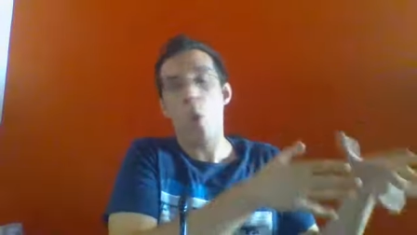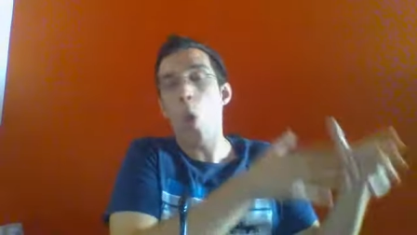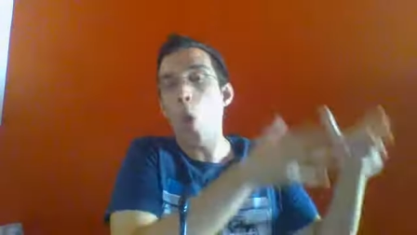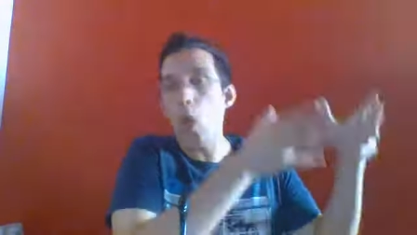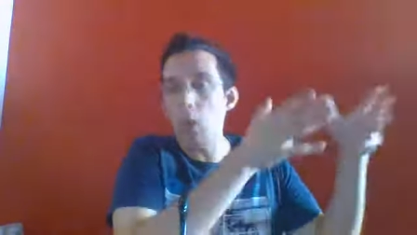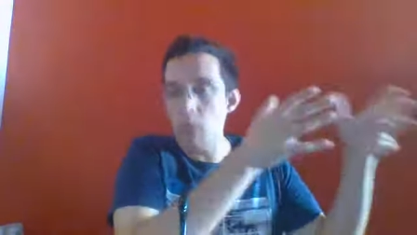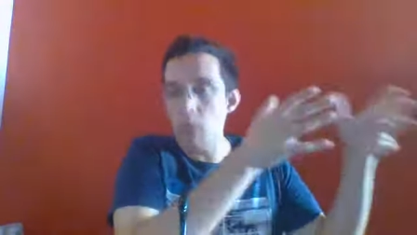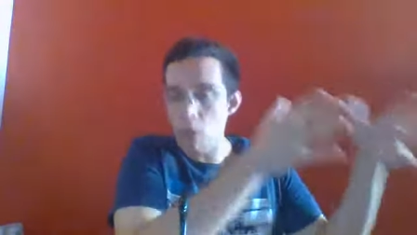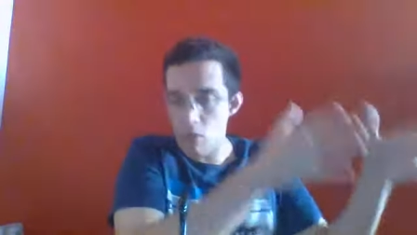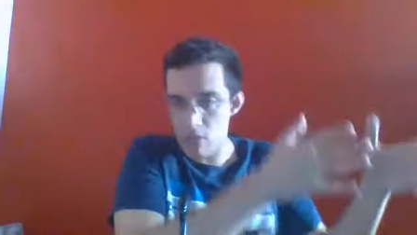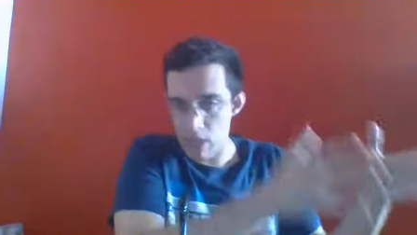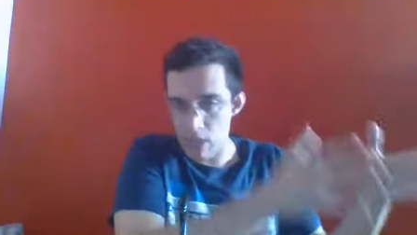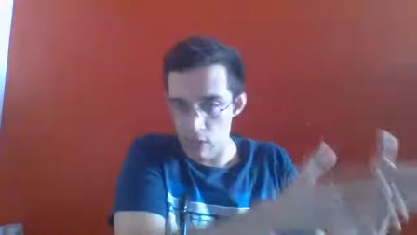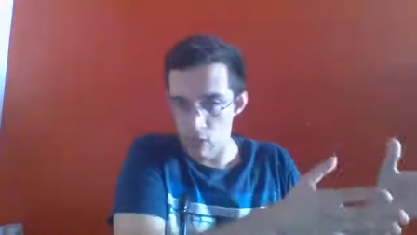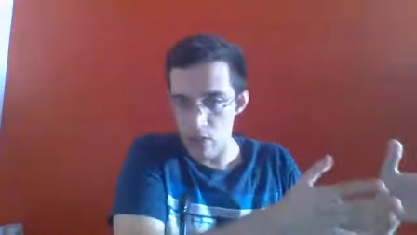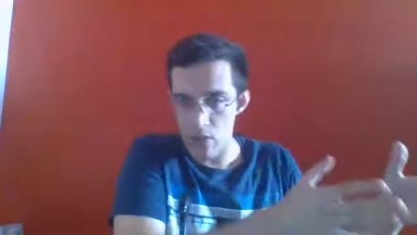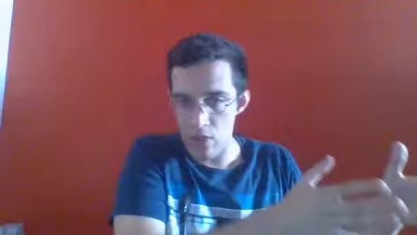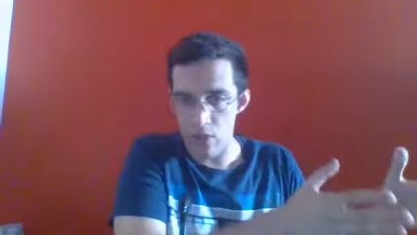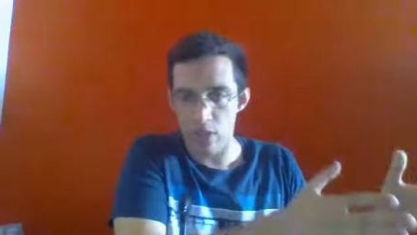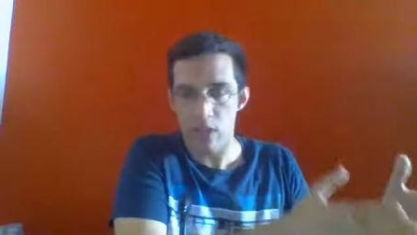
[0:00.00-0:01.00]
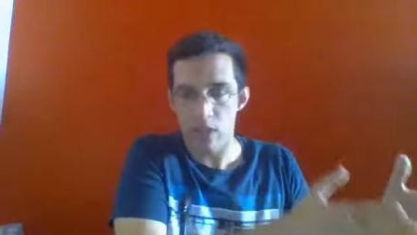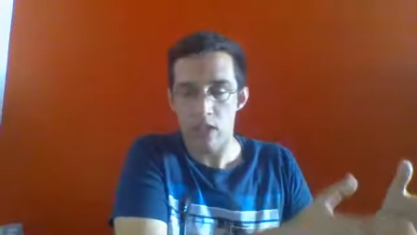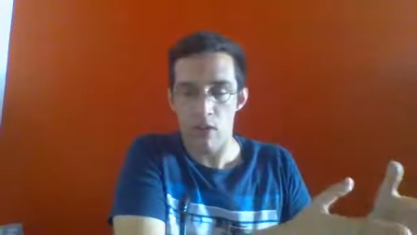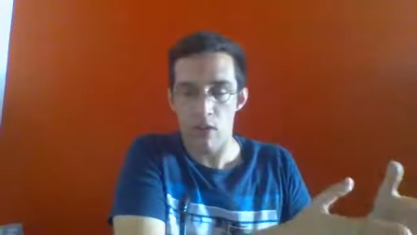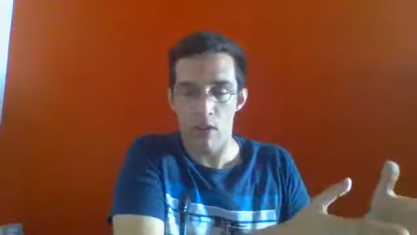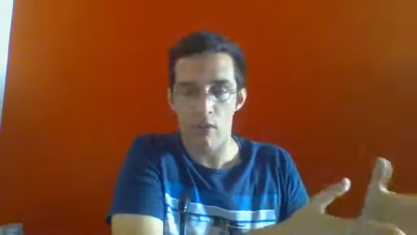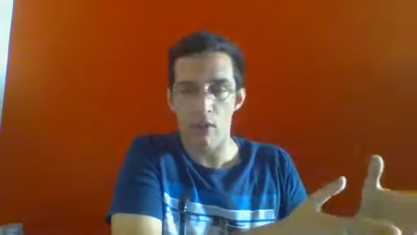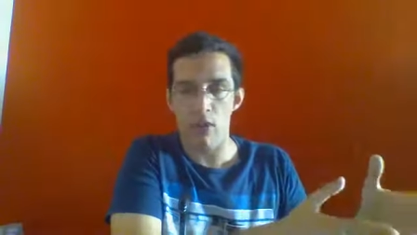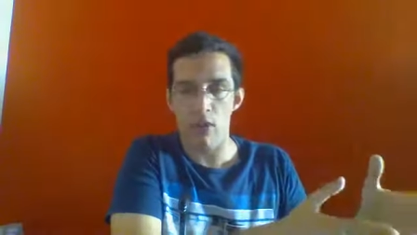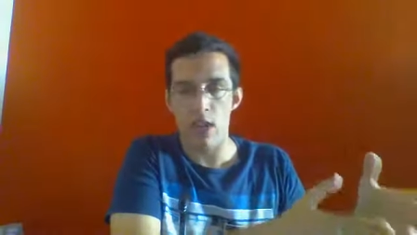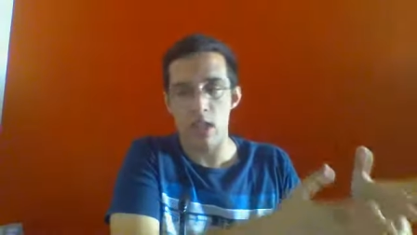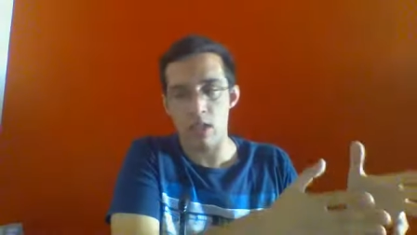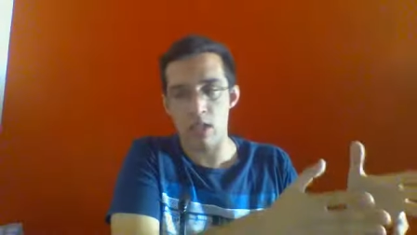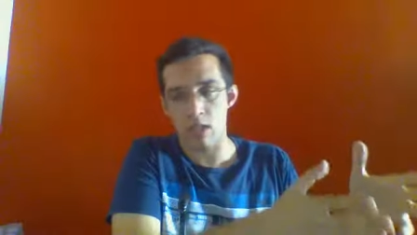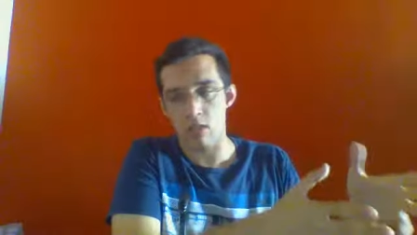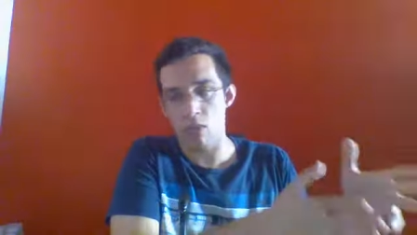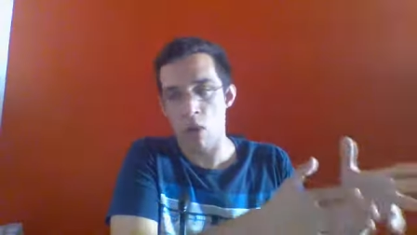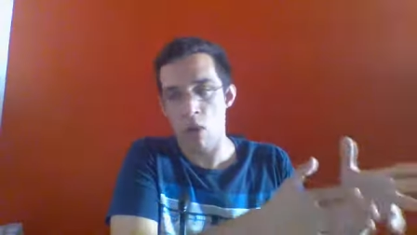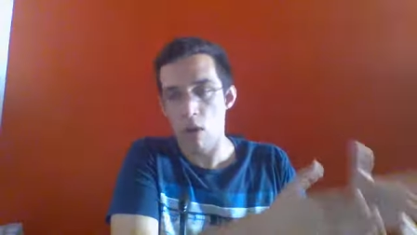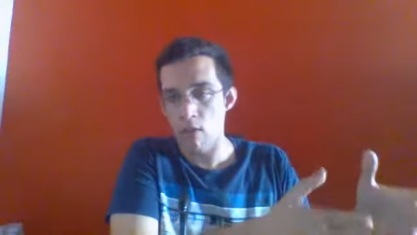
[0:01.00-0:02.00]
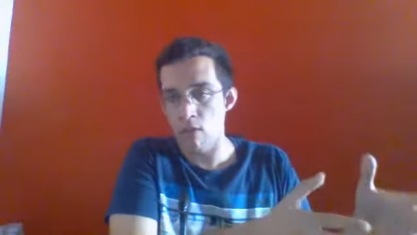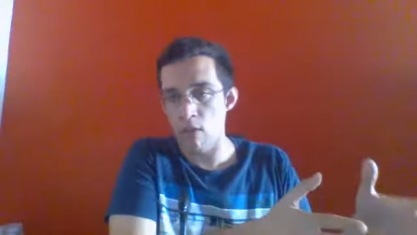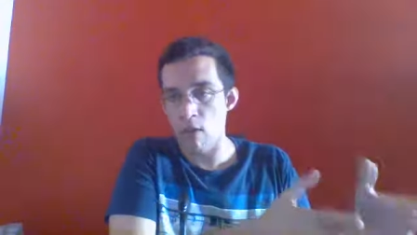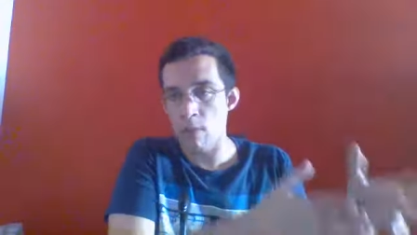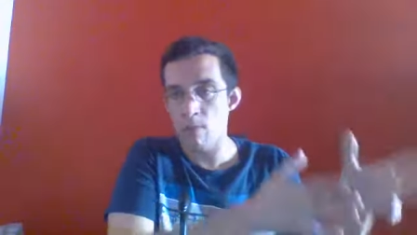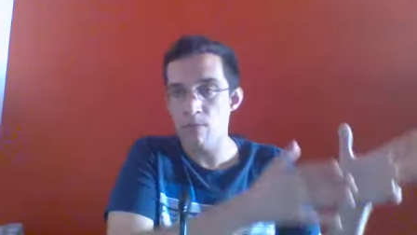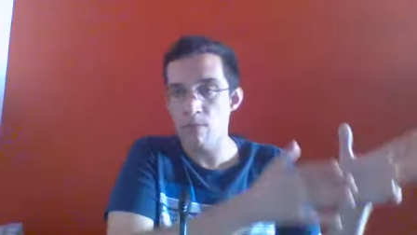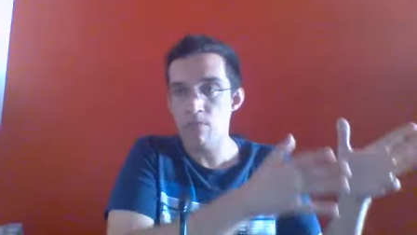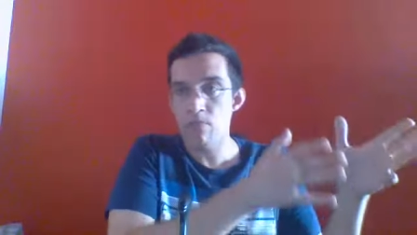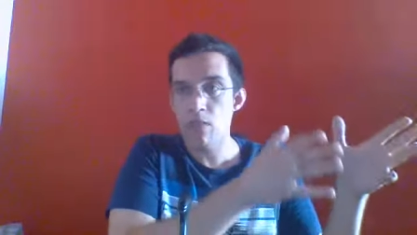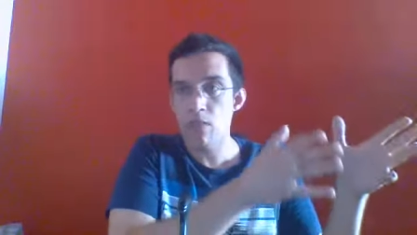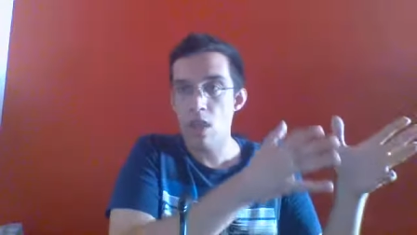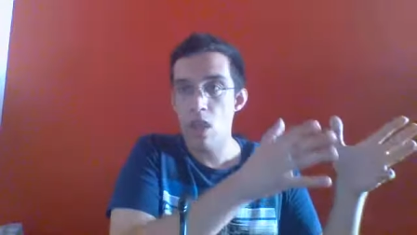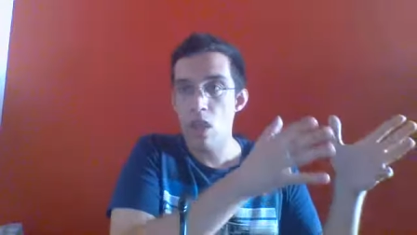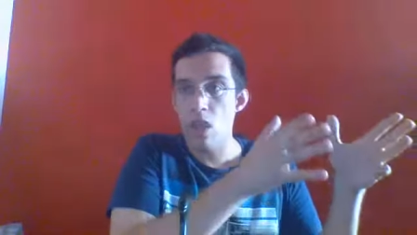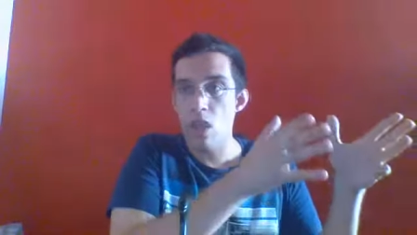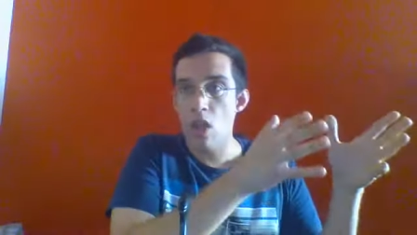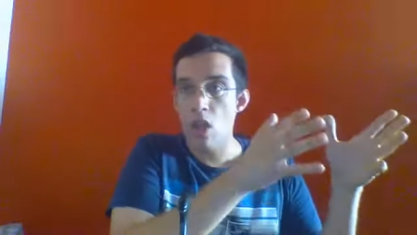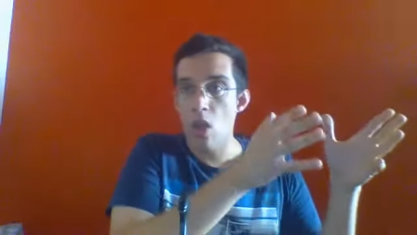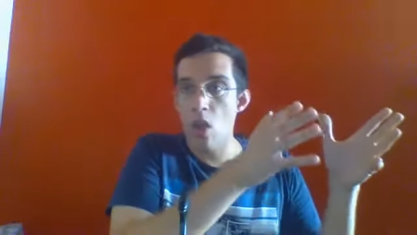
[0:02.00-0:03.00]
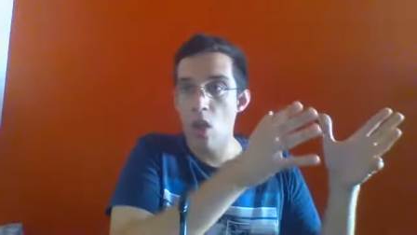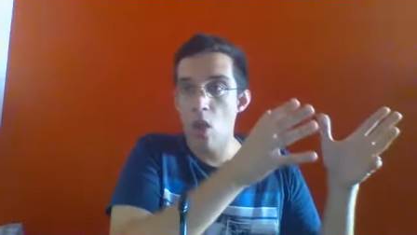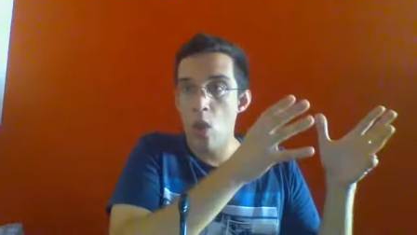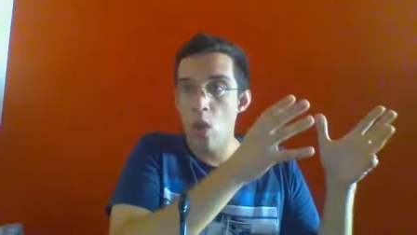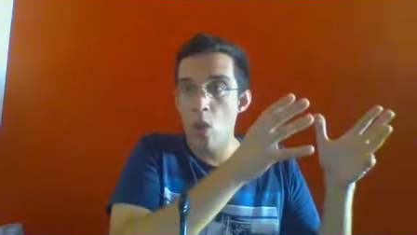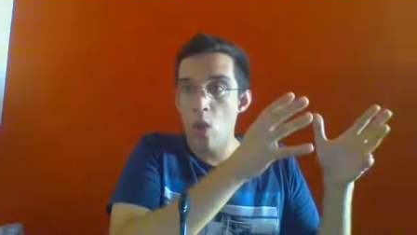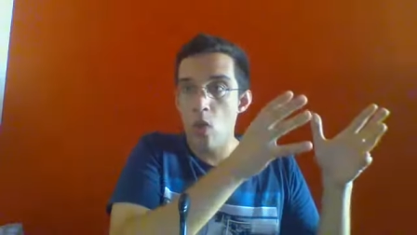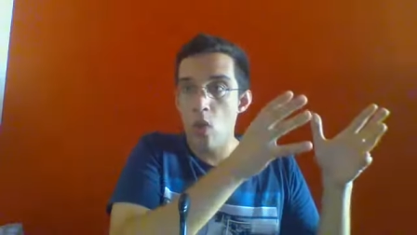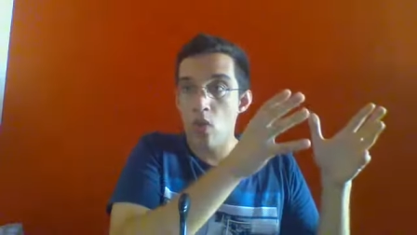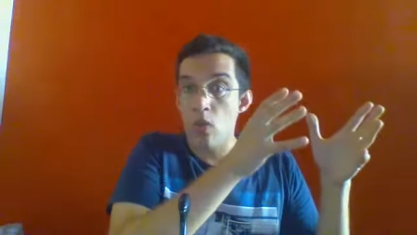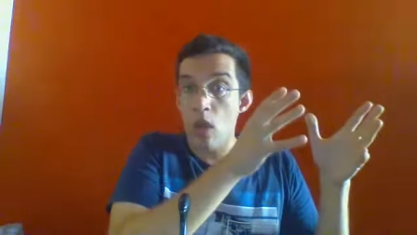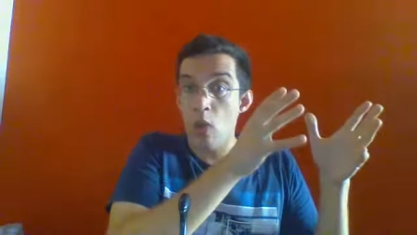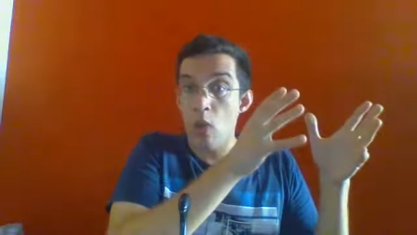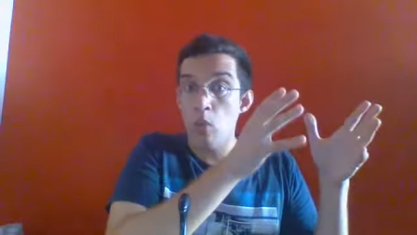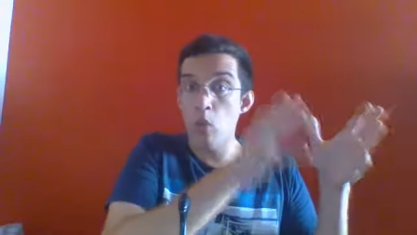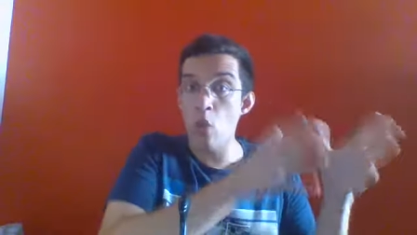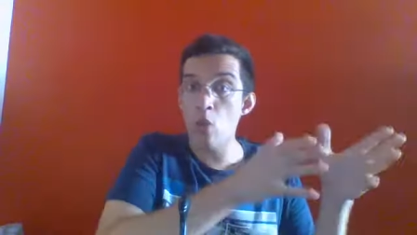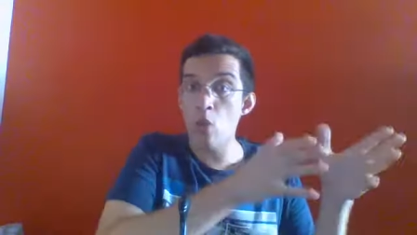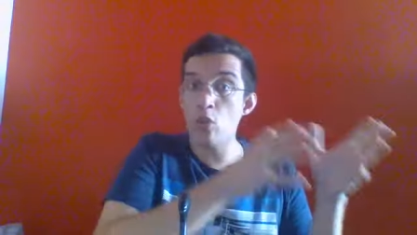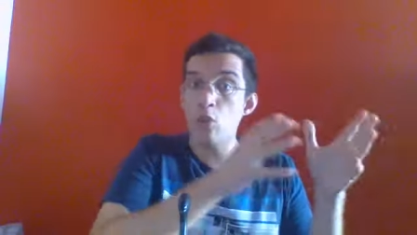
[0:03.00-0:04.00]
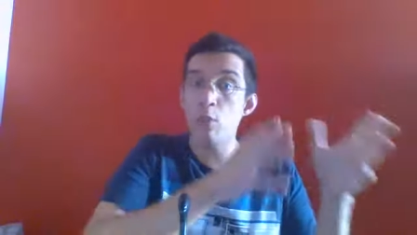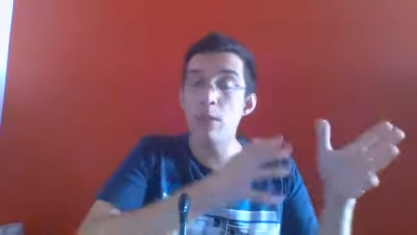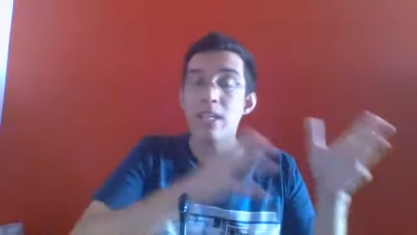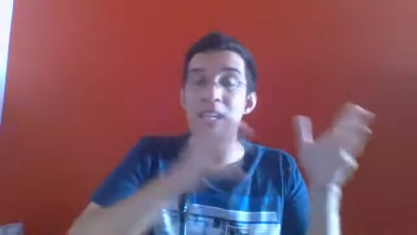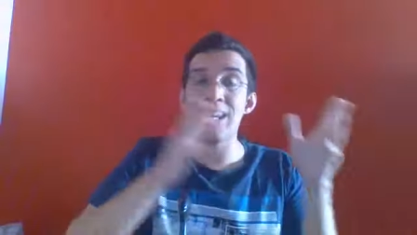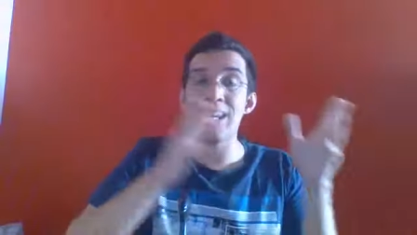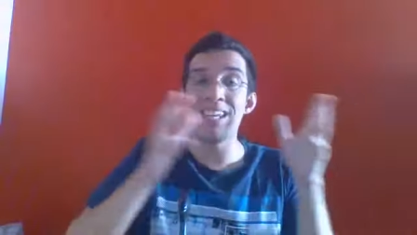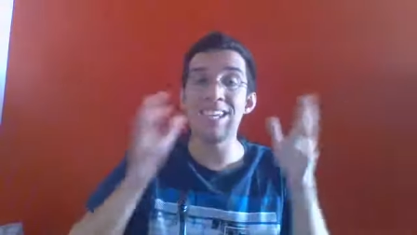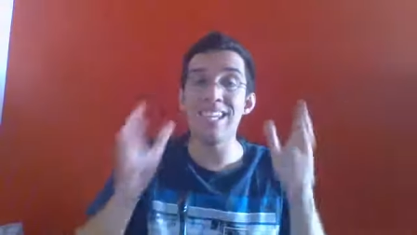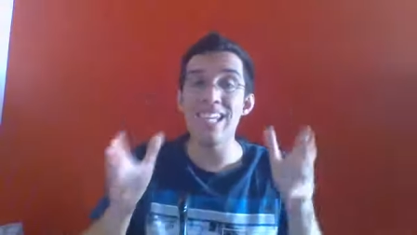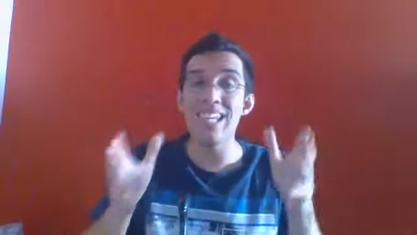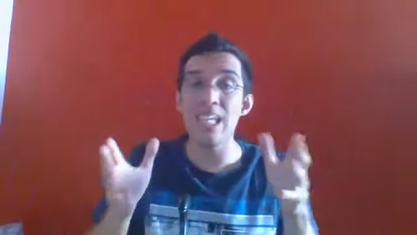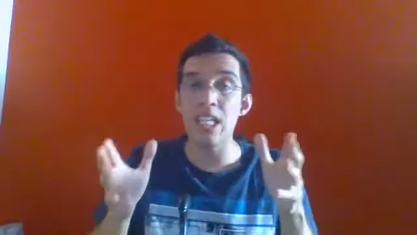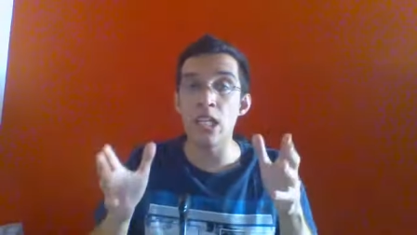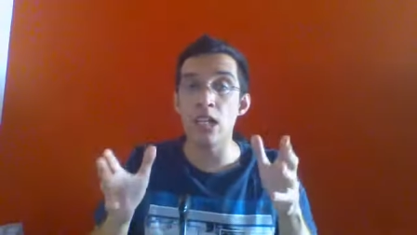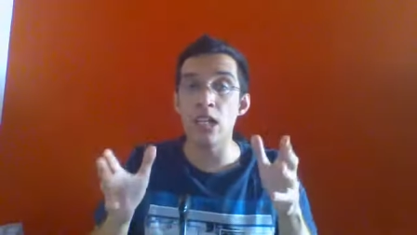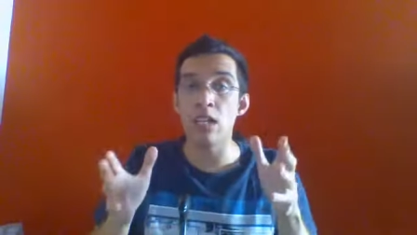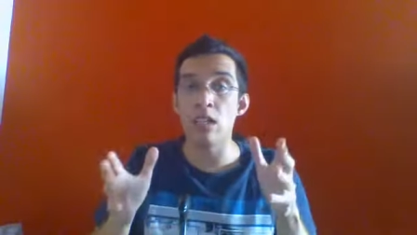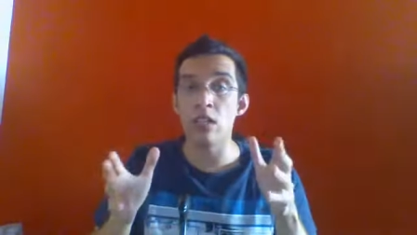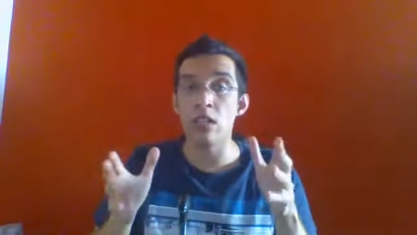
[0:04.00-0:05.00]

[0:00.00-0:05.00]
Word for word: almost everything that the reverie has to offer there won't be a need